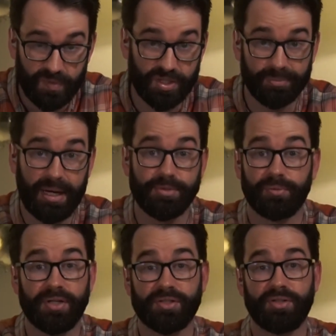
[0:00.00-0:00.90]
Sometimes
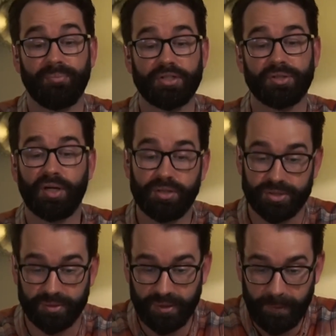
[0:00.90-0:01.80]
the risks are much
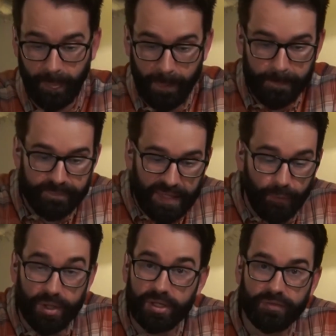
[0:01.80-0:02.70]
larger. I
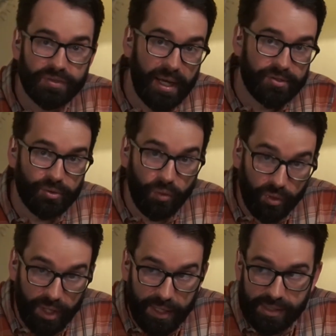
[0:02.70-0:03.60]
wonder if Dr.
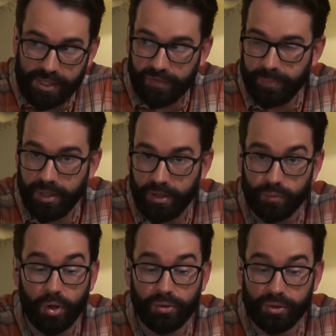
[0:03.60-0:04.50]
Jorge has ever been on a
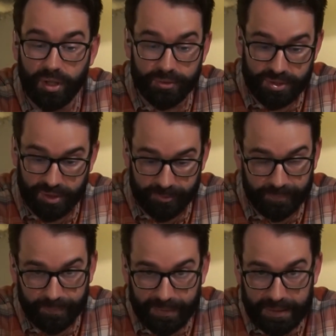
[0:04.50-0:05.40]
roller coaster.
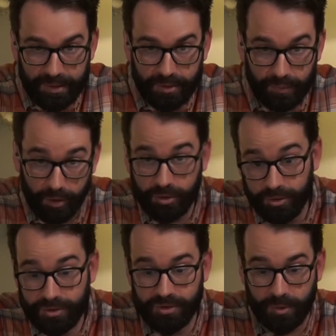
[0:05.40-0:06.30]
Roller
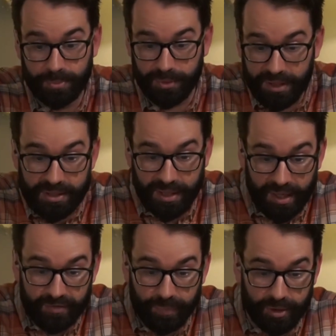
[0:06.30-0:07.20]
coasters are pretty
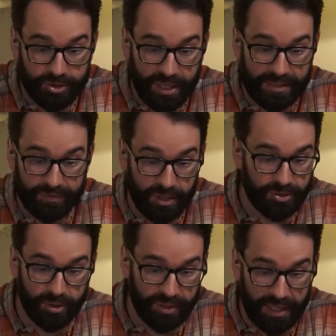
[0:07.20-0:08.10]
safe, but your chance of
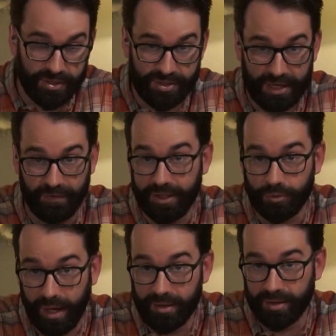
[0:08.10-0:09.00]
injury or death is definitely
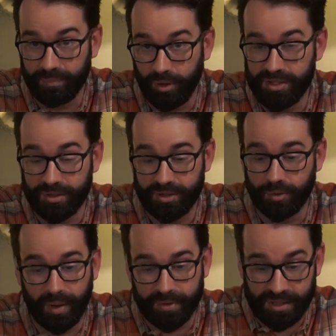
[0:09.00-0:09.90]
greater than
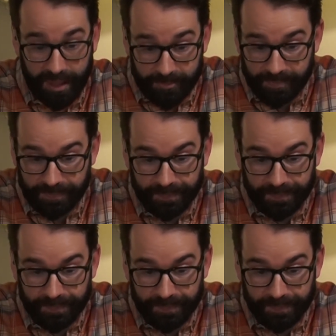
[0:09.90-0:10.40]
0.001%.